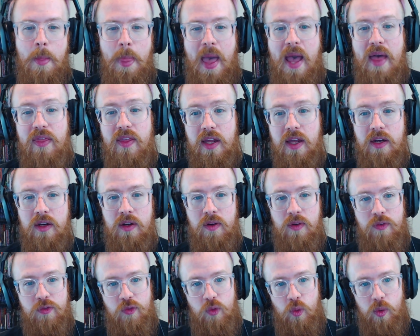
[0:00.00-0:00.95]
And then
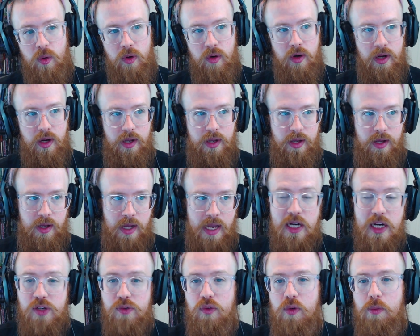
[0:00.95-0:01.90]
for
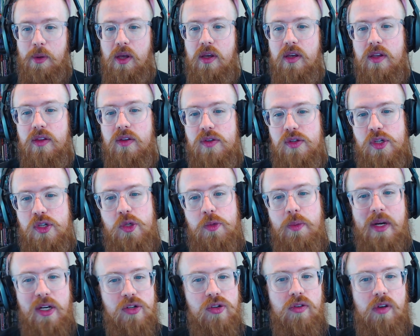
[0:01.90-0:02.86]
Age of Rebellion, there's a
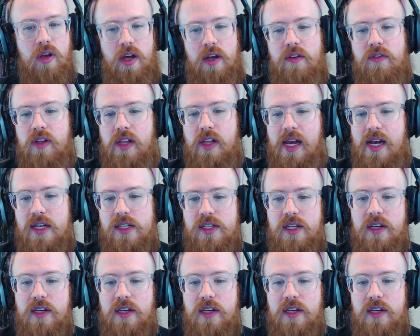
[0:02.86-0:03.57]
special kind of class.